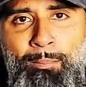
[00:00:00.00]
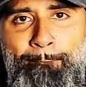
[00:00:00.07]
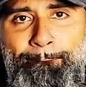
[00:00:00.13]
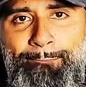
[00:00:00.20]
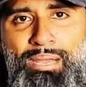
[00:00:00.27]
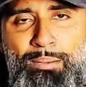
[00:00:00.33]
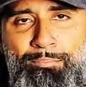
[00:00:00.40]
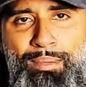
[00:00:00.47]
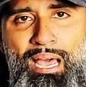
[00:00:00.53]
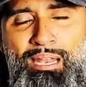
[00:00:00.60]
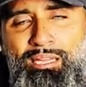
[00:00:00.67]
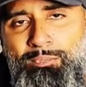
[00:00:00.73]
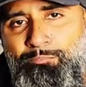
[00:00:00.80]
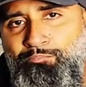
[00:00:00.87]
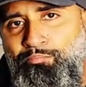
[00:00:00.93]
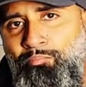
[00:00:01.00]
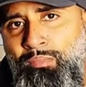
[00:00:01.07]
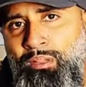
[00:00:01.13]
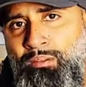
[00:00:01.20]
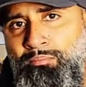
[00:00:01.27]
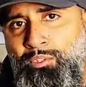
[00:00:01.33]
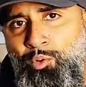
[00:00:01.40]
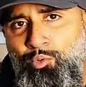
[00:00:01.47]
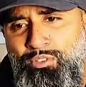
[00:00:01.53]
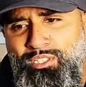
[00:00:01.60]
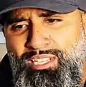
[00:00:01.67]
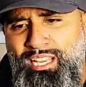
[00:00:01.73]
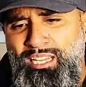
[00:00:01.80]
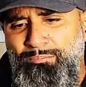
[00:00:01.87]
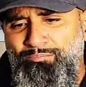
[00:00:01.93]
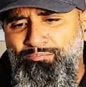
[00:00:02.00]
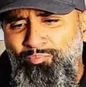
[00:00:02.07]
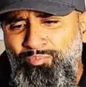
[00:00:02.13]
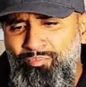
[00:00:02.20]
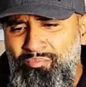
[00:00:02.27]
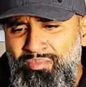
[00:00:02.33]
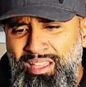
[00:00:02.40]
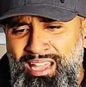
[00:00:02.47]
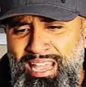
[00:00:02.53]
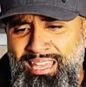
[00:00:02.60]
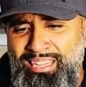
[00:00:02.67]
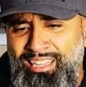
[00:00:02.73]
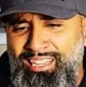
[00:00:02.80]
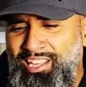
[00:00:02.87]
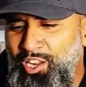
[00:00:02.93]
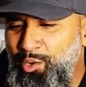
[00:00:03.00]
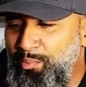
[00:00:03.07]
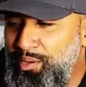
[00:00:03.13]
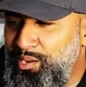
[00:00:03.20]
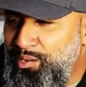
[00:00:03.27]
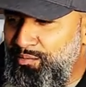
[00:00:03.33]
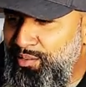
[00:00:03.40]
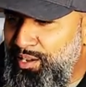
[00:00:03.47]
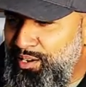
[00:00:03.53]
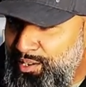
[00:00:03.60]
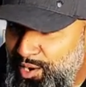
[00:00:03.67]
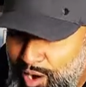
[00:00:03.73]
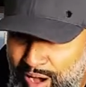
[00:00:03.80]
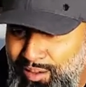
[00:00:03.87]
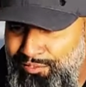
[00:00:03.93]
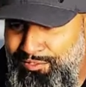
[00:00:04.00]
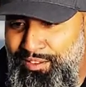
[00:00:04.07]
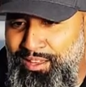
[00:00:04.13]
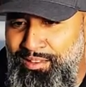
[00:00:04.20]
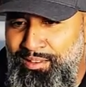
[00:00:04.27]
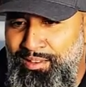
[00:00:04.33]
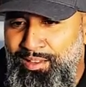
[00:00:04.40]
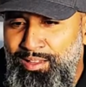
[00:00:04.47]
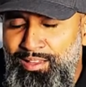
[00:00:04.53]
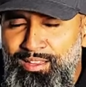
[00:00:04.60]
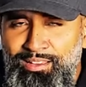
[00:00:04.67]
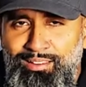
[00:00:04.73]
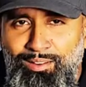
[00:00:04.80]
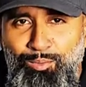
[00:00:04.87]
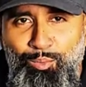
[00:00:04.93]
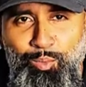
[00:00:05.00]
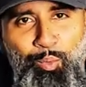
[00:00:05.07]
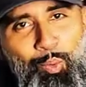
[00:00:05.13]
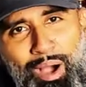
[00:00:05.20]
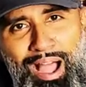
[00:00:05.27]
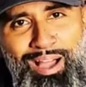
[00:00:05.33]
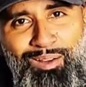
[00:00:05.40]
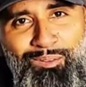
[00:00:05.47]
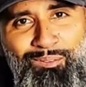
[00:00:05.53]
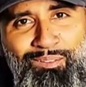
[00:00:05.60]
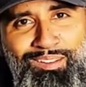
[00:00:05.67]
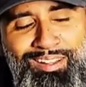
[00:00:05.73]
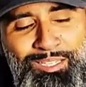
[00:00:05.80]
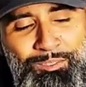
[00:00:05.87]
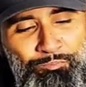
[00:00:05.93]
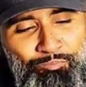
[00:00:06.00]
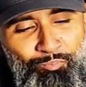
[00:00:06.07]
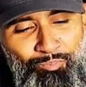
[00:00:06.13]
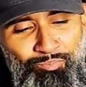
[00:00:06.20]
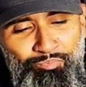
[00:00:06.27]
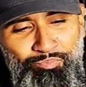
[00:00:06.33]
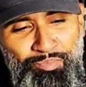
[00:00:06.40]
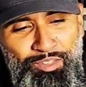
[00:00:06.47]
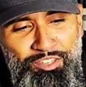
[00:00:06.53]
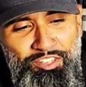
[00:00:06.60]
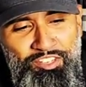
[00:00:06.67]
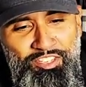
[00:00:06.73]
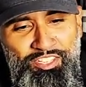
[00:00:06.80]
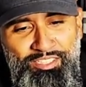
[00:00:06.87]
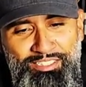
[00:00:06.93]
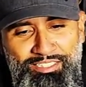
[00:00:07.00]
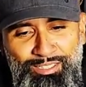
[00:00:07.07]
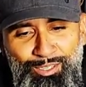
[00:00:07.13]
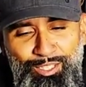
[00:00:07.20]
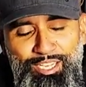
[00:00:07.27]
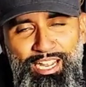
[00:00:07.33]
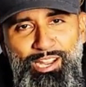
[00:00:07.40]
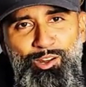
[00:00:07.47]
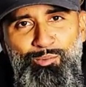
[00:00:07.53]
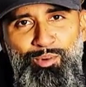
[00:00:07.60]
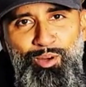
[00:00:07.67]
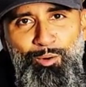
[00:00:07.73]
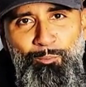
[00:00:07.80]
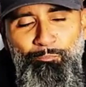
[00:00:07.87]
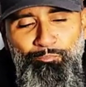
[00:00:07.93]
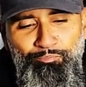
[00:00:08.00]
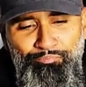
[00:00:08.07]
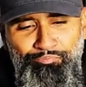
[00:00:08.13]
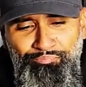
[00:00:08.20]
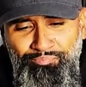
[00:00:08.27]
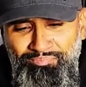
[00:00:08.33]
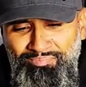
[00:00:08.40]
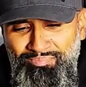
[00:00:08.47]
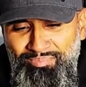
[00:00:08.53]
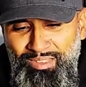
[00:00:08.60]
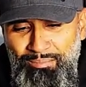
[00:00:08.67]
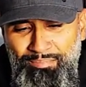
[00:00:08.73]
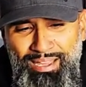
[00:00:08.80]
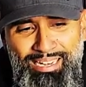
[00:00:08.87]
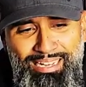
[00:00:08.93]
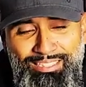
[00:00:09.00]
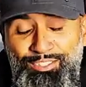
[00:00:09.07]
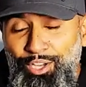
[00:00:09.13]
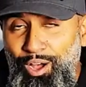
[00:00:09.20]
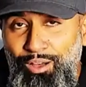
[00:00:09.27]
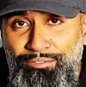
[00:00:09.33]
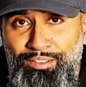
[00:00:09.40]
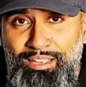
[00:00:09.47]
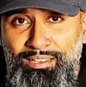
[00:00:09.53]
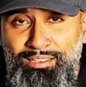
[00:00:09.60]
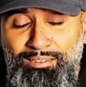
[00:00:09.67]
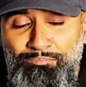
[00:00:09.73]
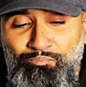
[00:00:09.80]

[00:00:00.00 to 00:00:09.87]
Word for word: mid palate towards the end, and a little bit of a coffee. Wow. Just a, a caramel, man, a toffee